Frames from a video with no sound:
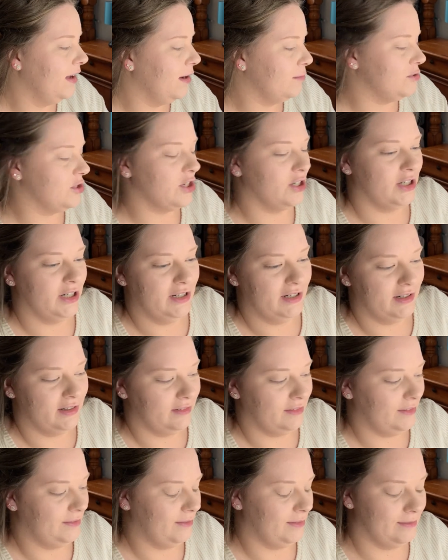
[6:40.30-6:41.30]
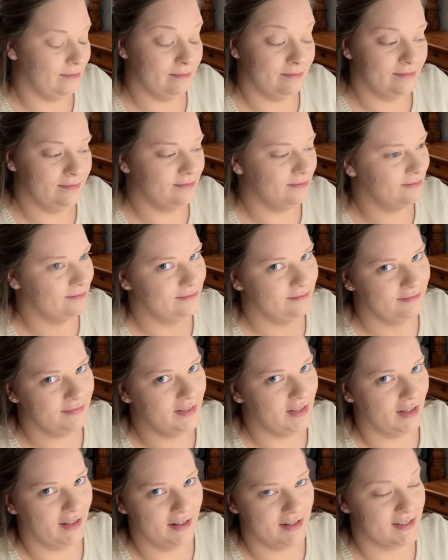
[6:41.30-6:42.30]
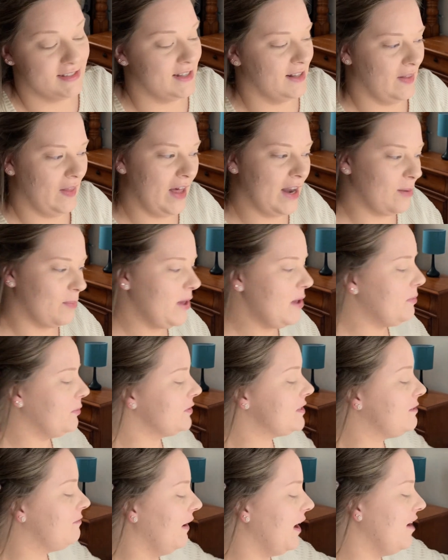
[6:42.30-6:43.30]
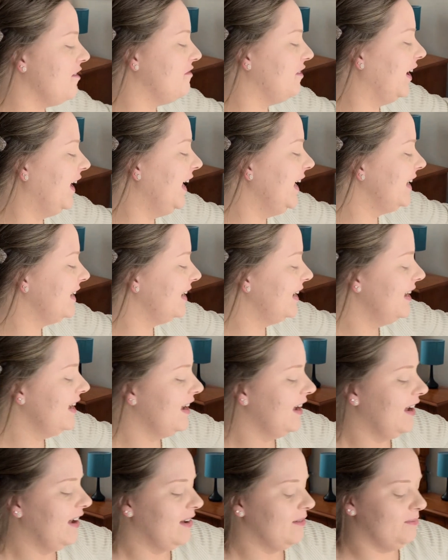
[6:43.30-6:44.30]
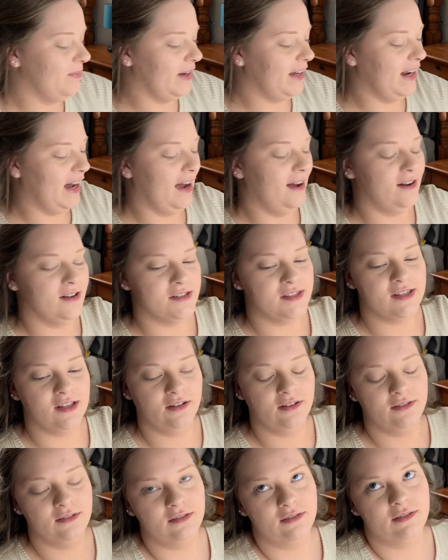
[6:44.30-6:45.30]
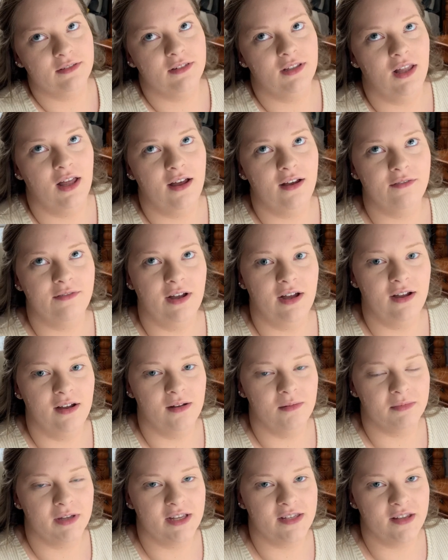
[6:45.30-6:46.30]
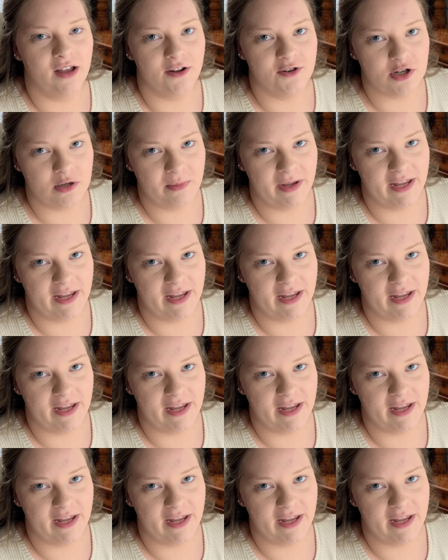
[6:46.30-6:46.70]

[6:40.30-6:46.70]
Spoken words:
I'm sure it's a lot of people's favorite, but I also love Cassandra